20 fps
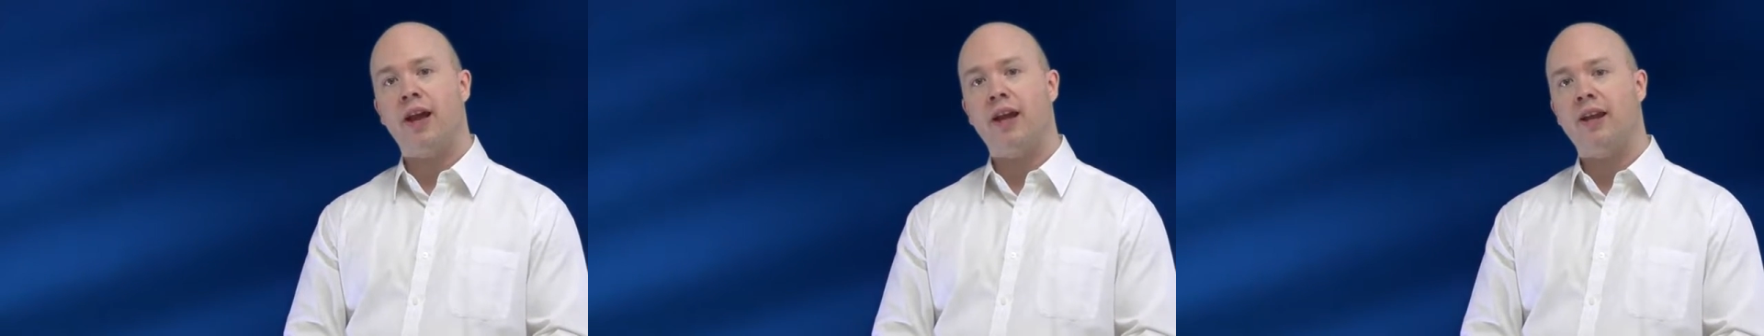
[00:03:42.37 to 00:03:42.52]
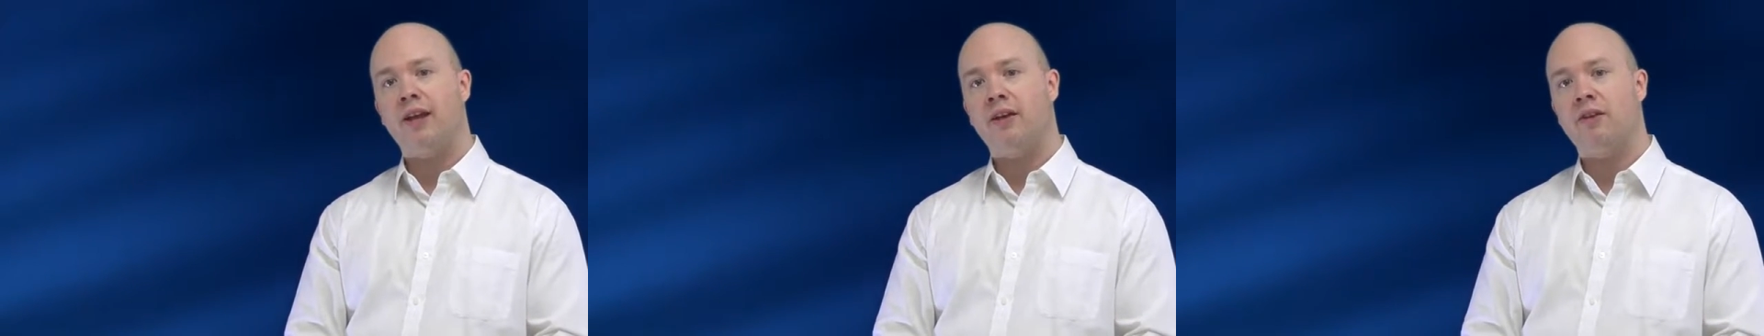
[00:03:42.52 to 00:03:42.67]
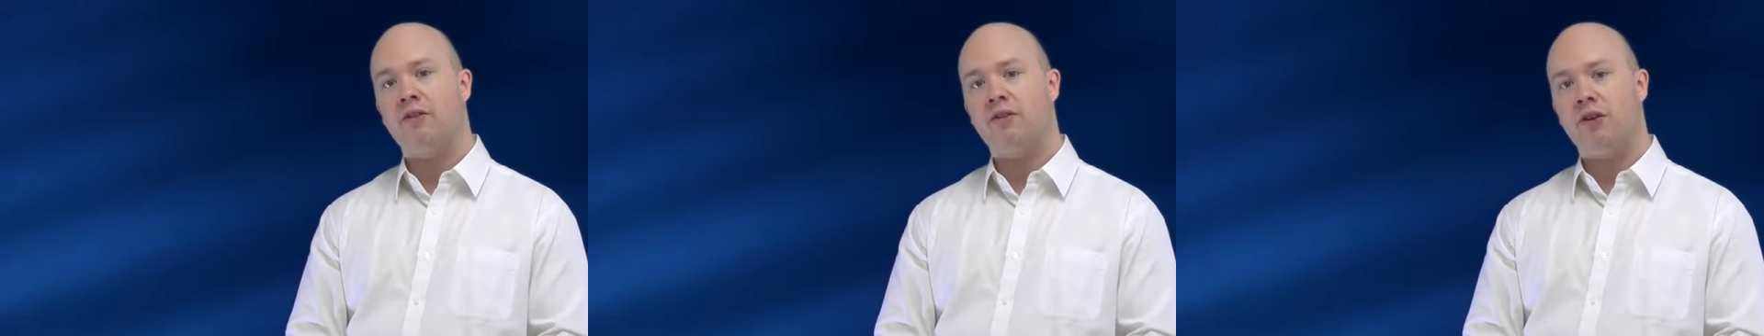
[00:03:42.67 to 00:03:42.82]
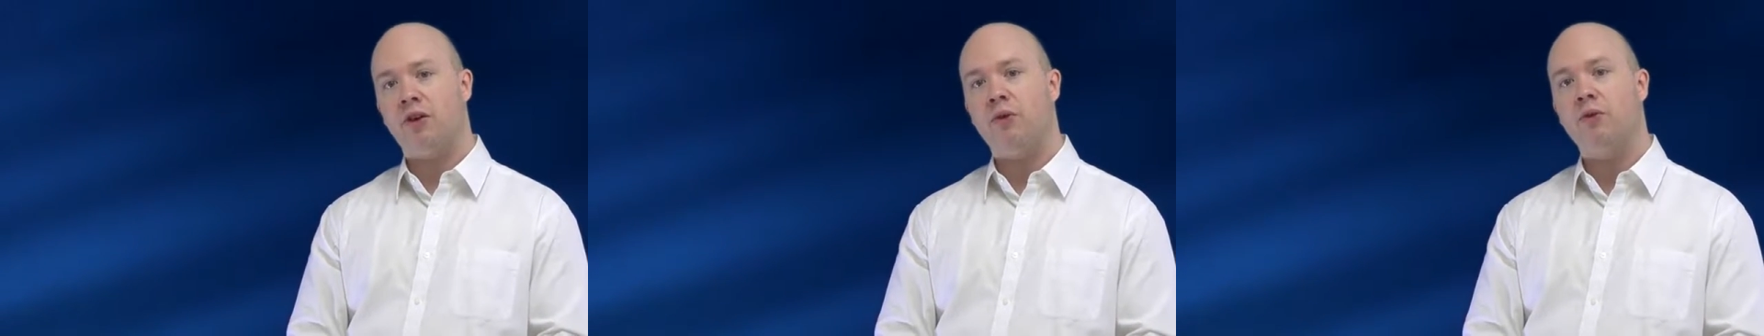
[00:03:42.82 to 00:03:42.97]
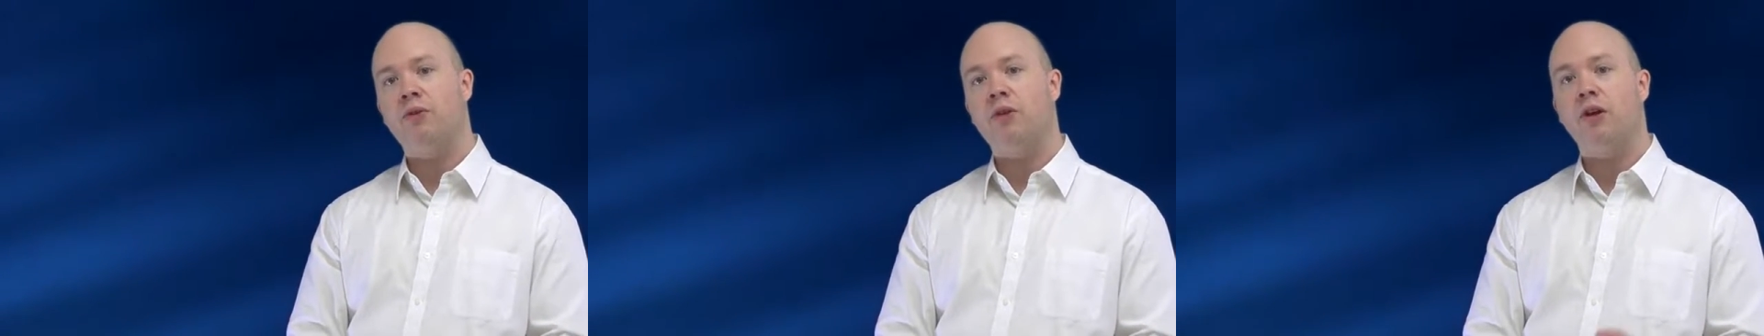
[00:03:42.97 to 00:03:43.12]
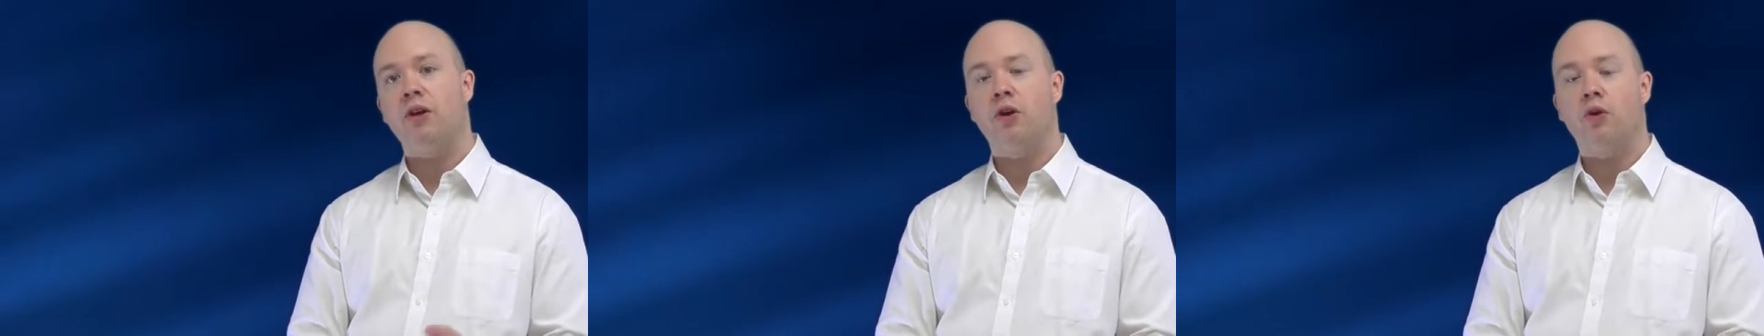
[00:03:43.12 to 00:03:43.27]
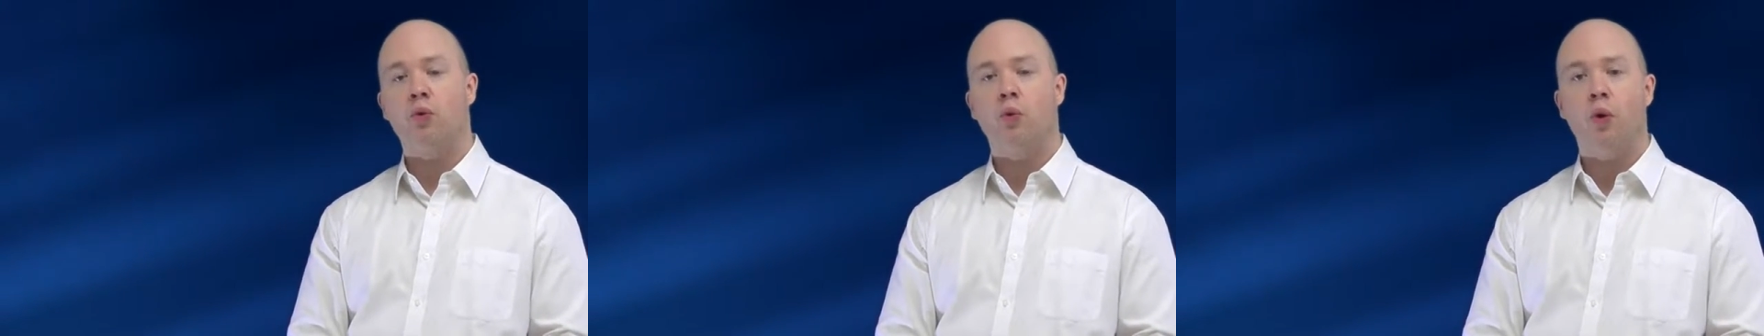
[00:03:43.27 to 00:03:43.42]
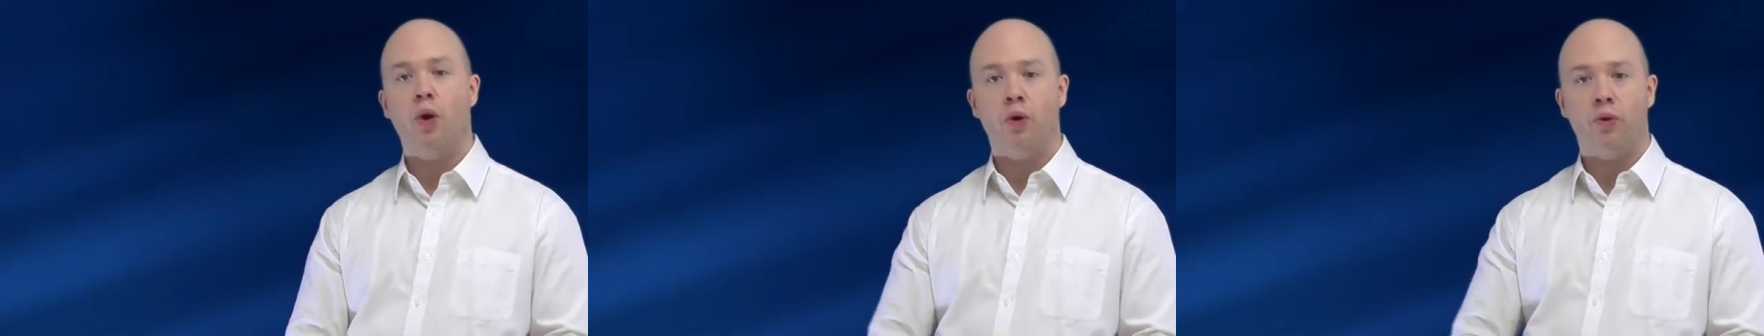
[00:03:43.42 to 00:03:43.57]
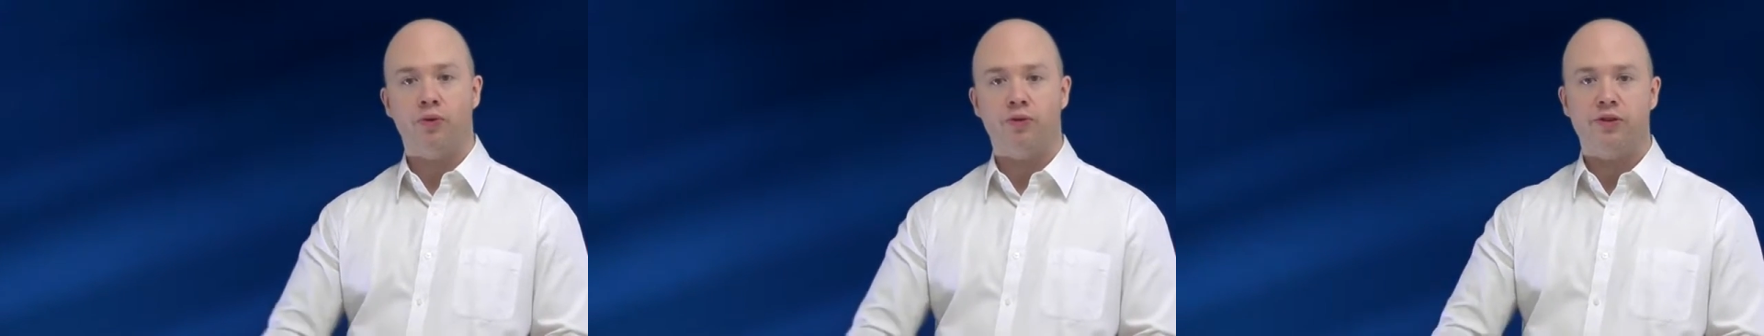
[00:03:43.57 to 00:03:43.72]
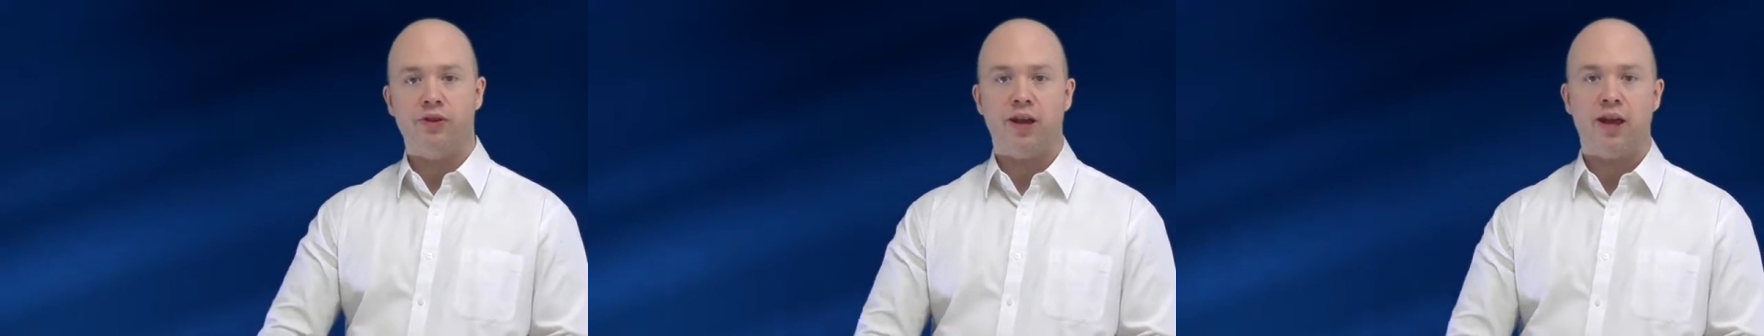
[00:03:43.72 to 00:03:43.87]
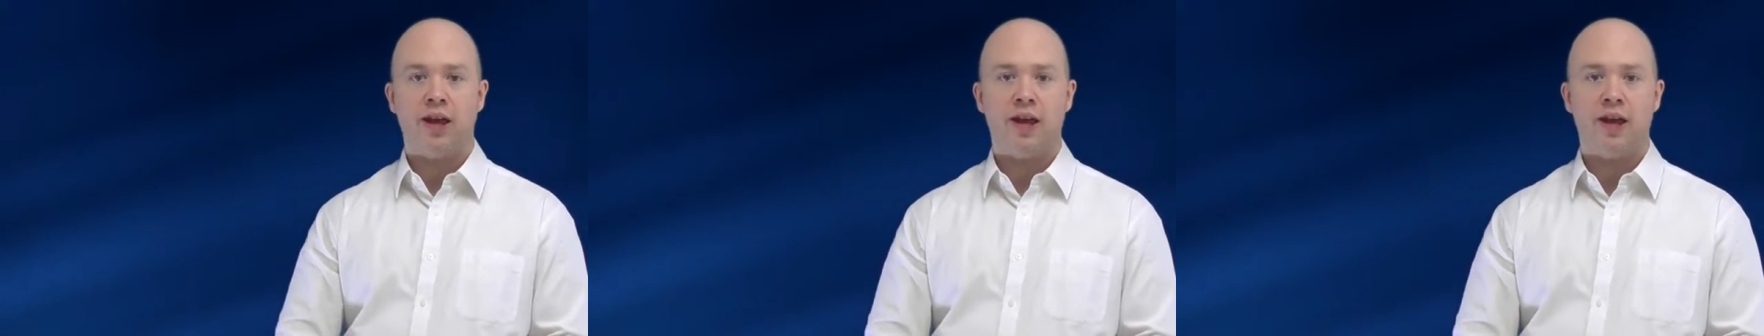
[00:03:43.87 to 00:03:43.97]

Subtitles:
at is using a quote.